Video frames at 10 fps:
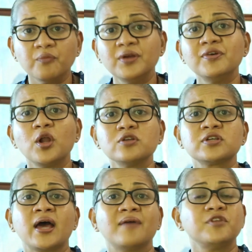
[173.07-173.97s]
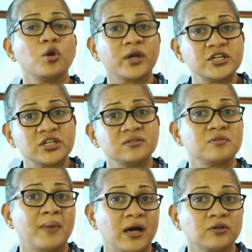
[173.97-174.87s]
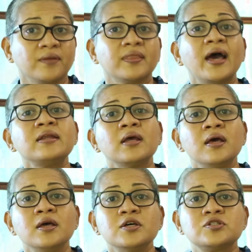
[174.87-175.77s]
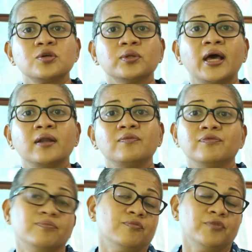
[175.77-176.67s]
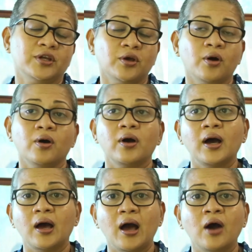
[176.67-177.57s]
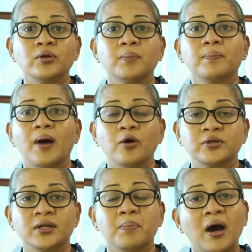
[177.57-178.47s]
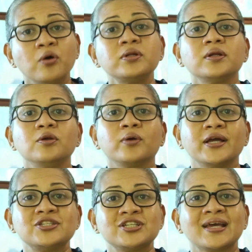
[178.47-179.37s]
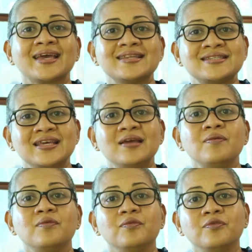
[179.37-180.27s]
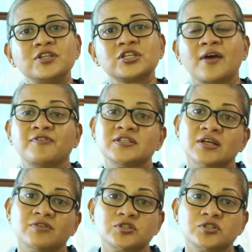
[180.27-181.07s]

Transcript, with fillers: we will also have the locations marked on that so that when you're out, out and about you can check and see which cafes and